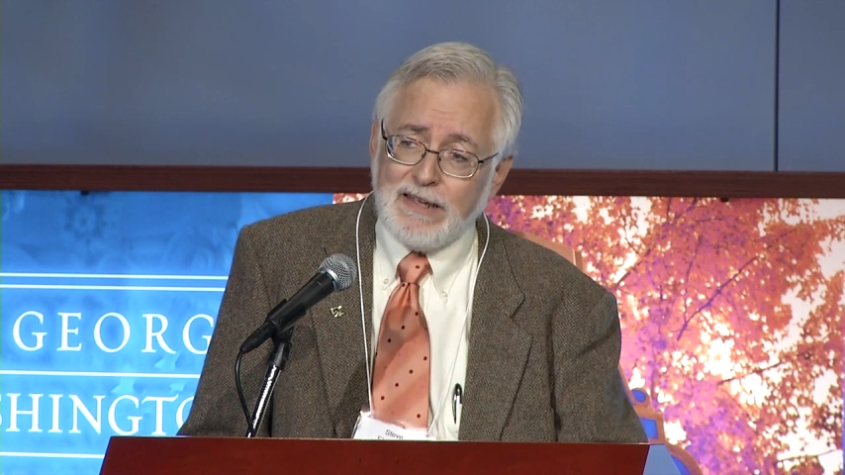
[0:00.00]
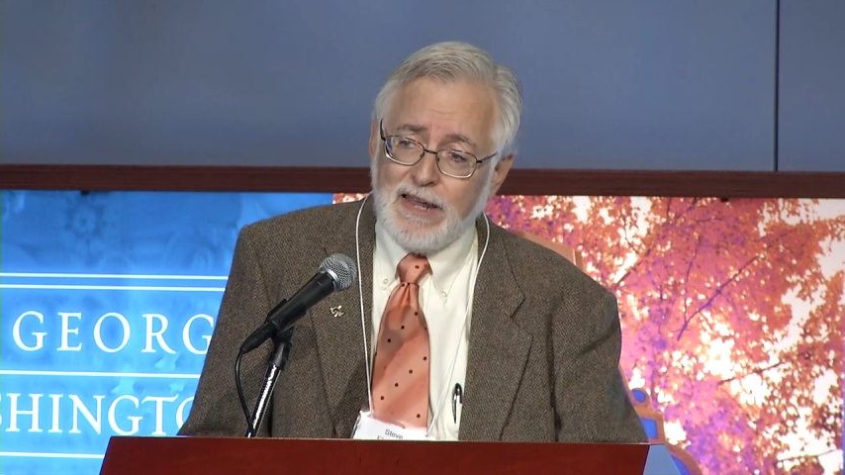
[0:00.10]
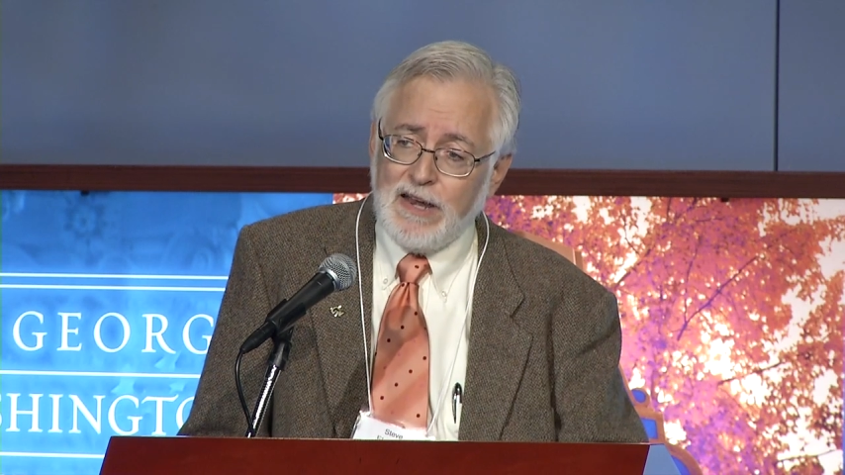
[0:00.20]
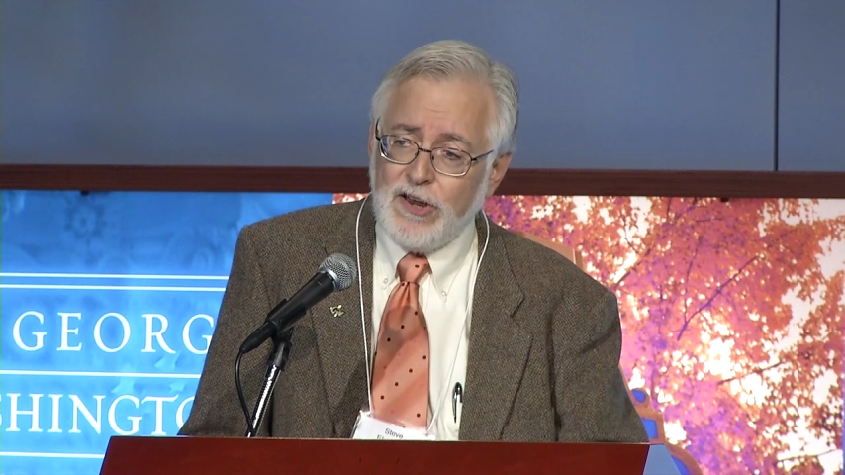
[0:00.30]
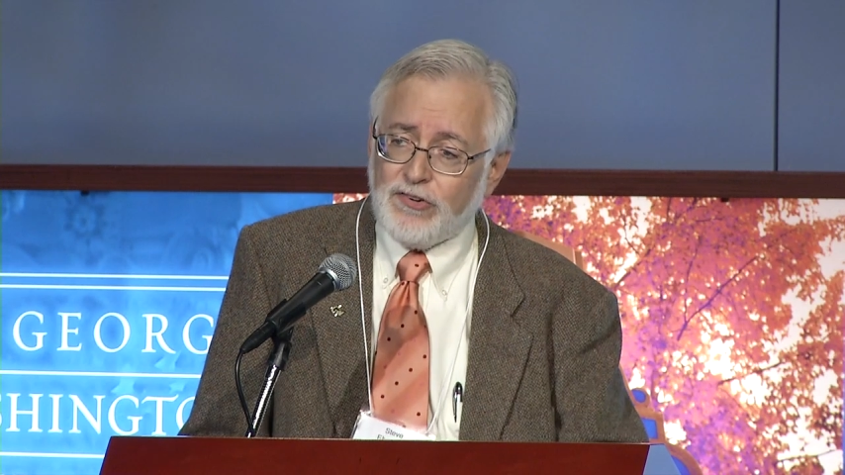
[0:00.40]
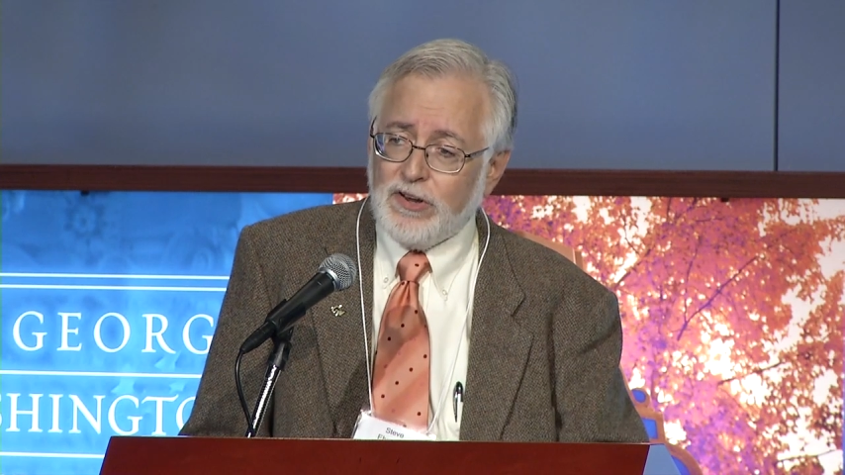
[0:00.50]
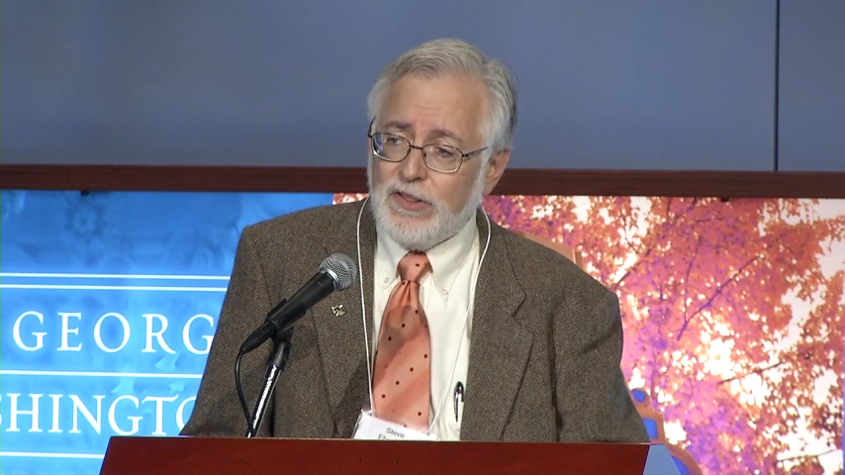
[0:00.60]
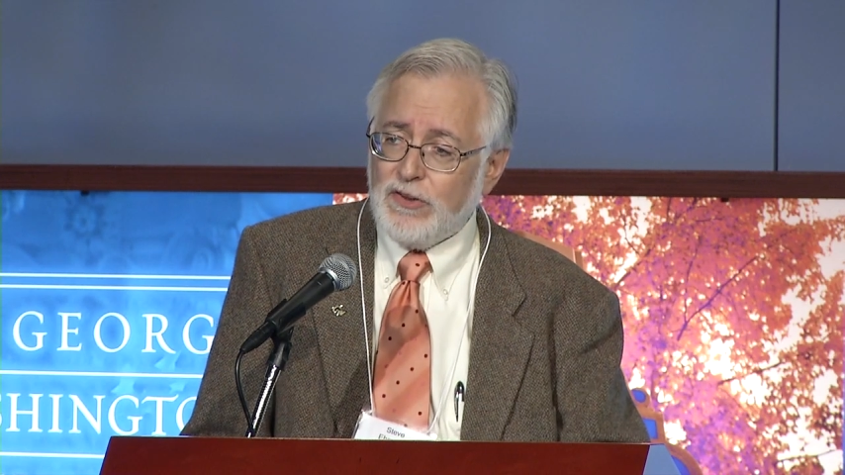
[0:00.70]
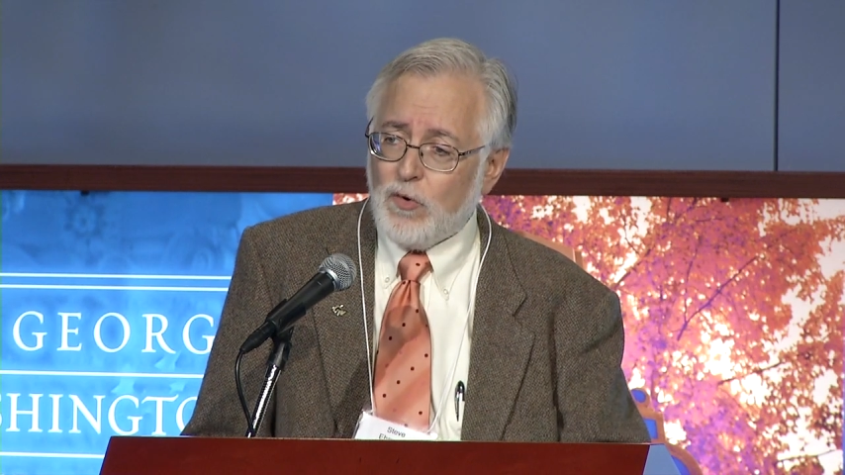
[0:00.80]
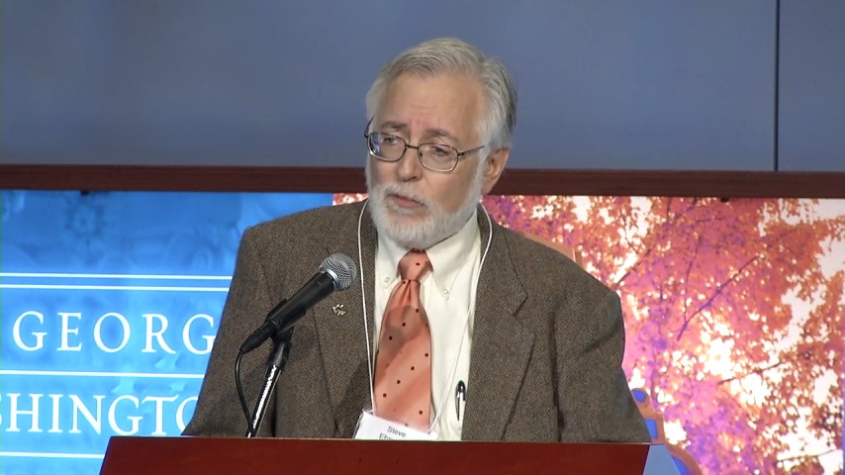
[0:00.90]
in addition to
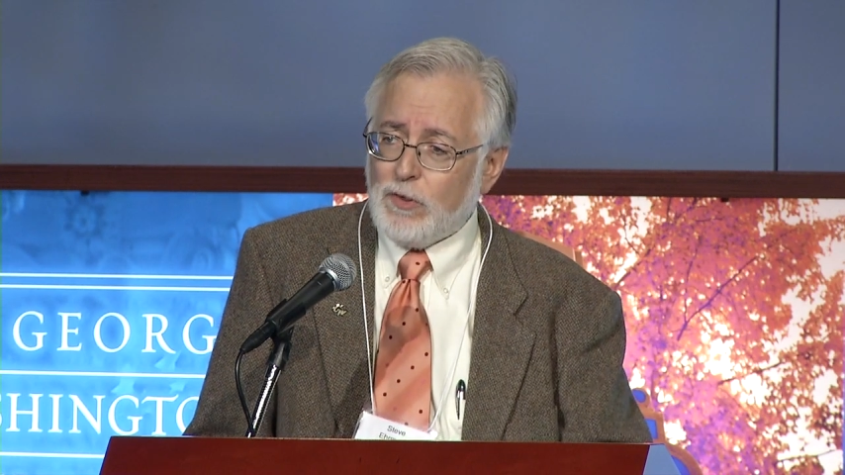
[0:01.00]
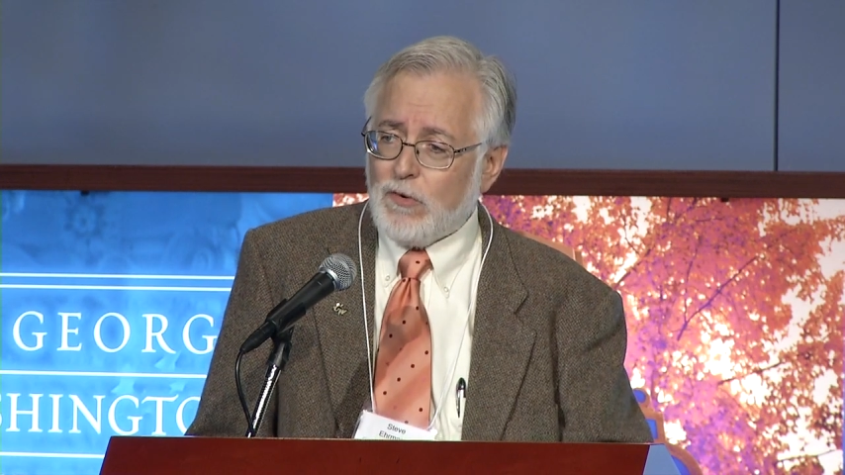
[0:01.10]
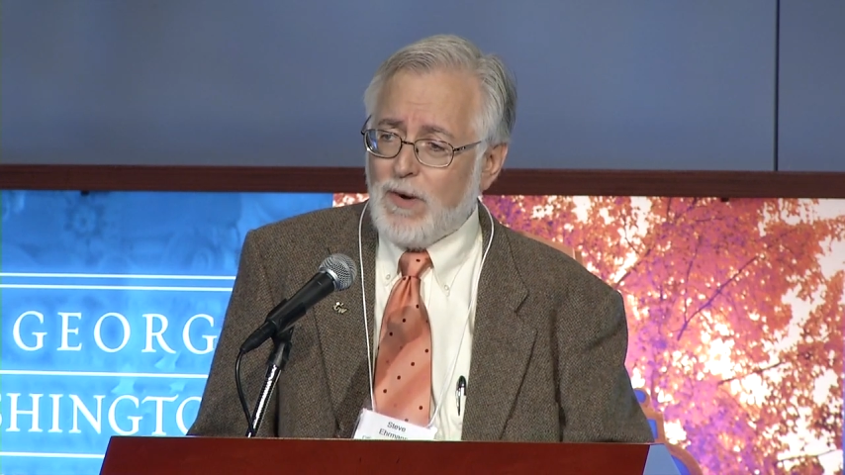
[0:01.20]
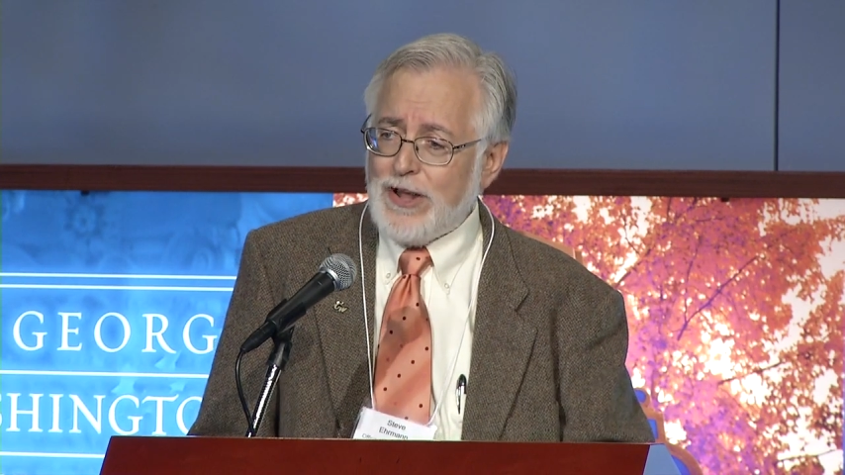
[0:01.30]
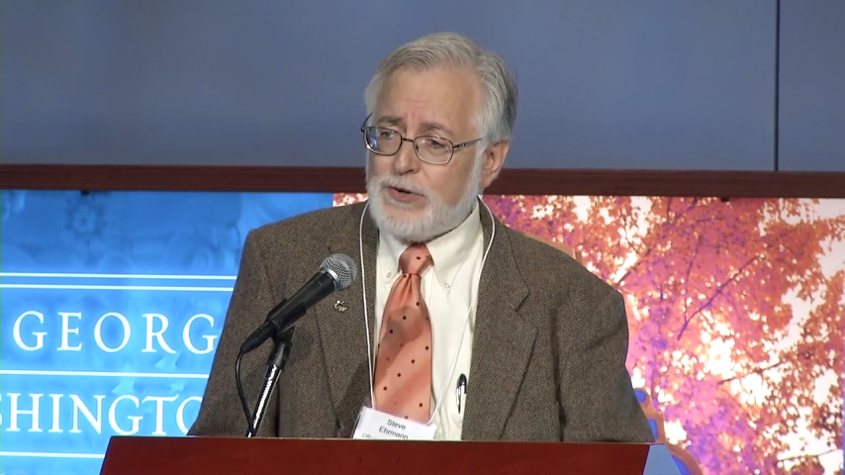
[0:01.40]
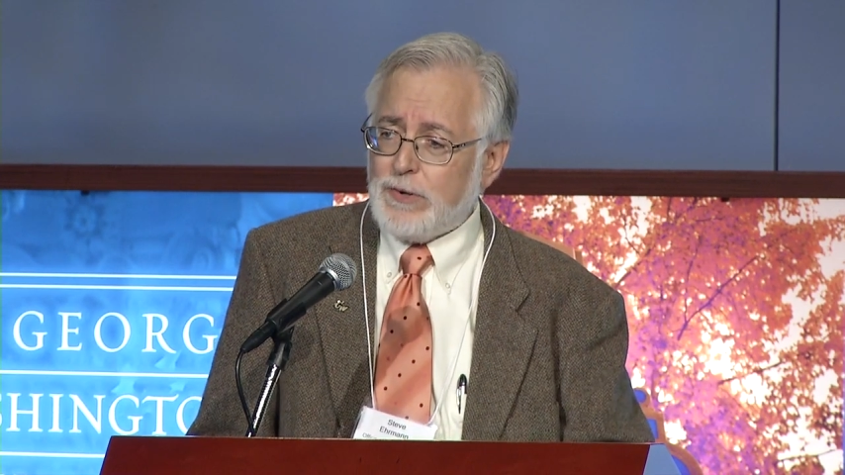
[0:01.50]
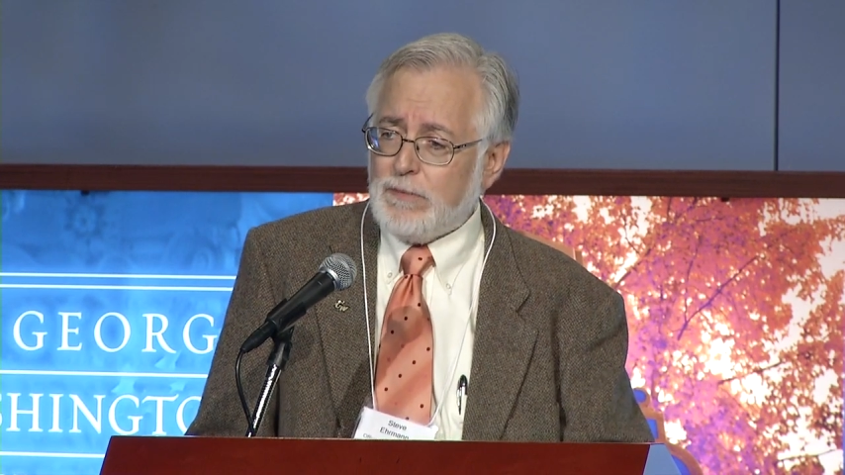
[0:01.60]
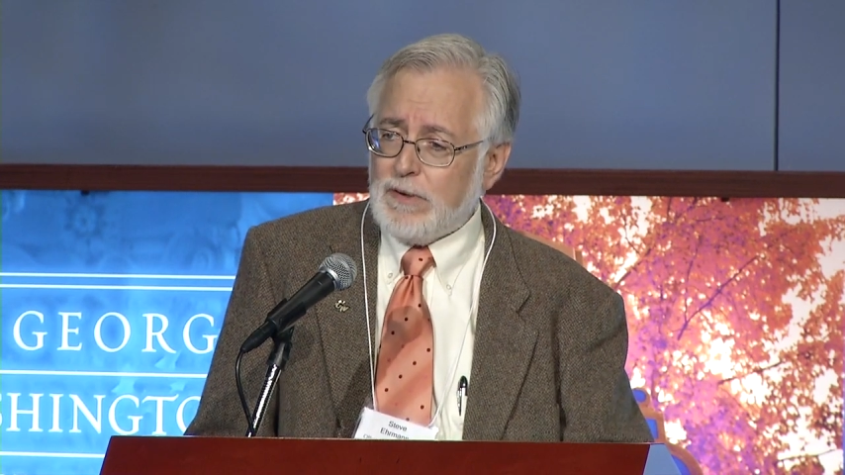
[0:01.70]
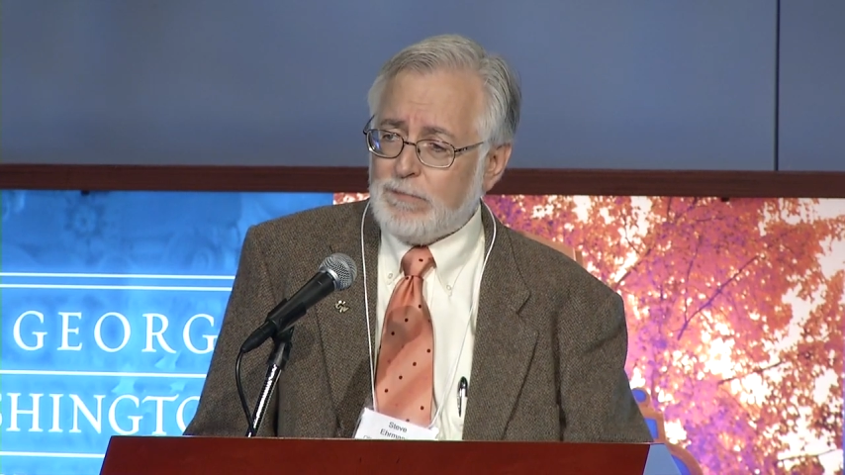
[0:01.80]
the normal graduate